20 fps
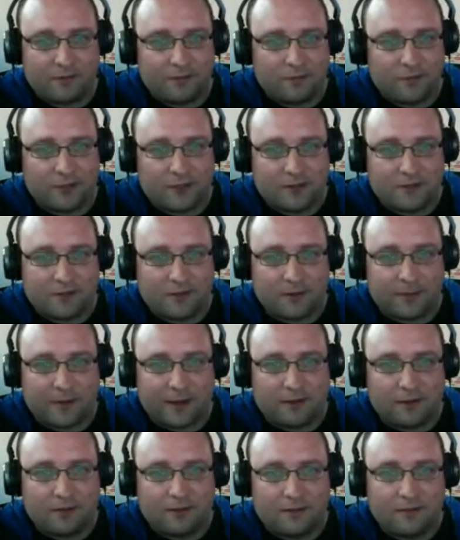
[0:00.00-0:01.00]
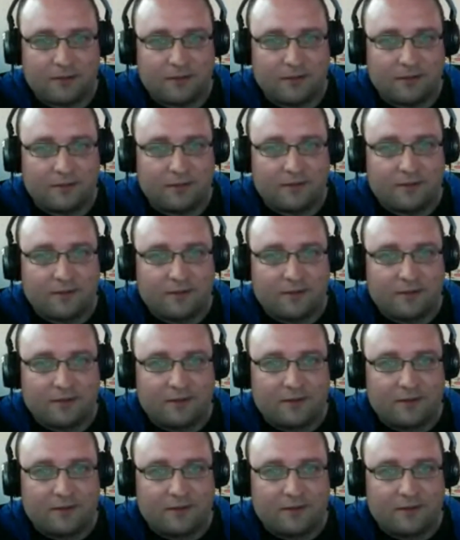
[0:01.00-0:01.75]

What are you What are you talking about? I don't